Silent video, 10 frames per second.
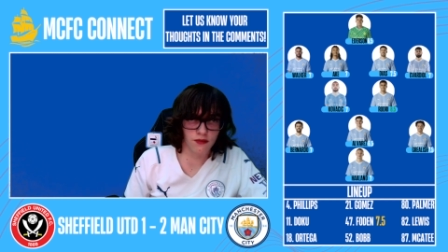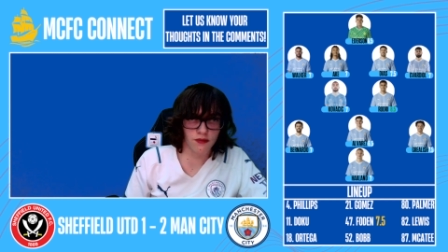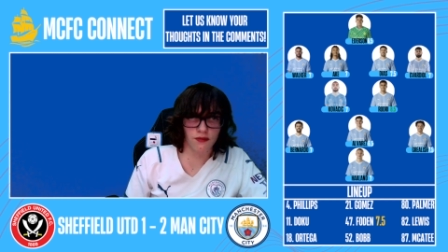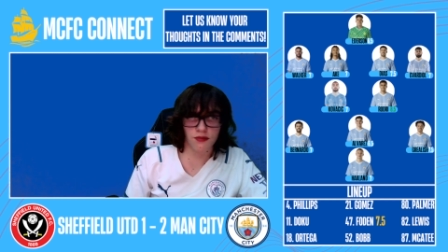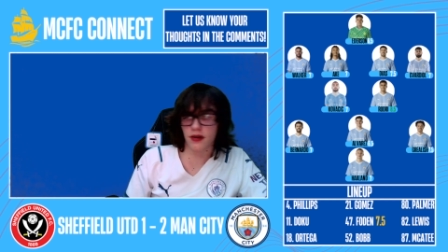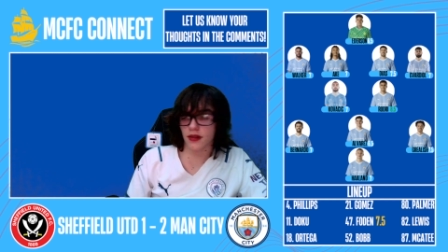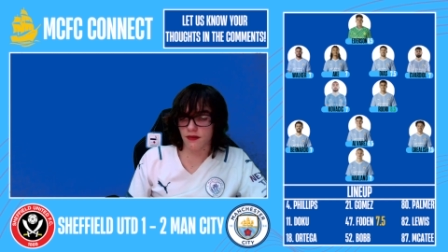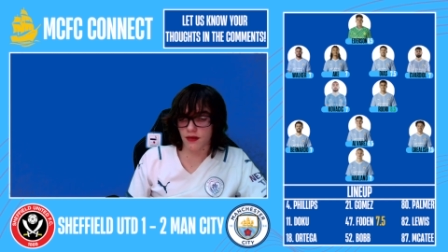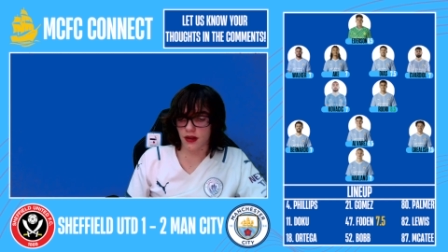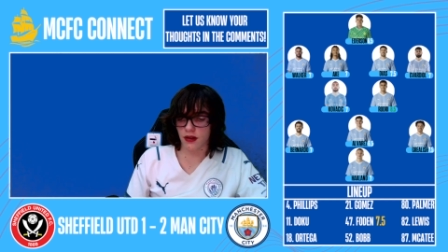really,
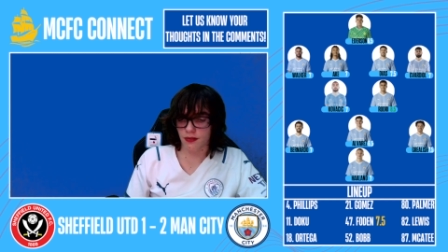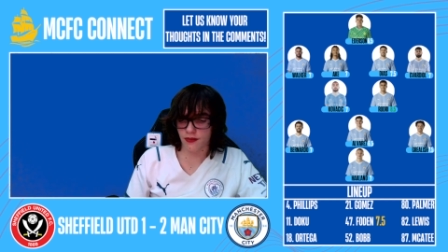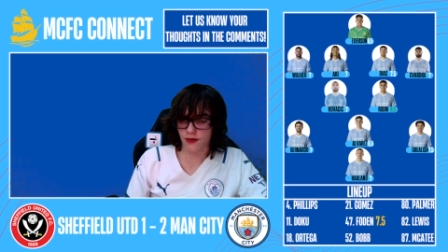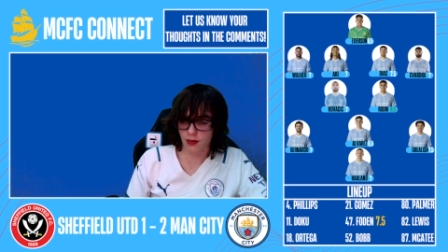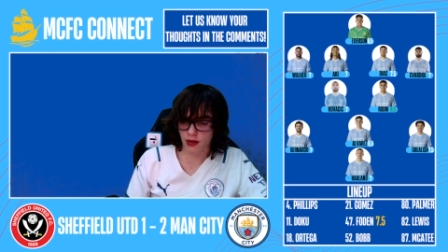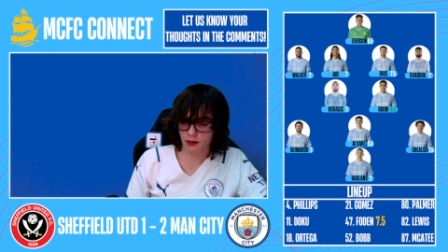really good performance.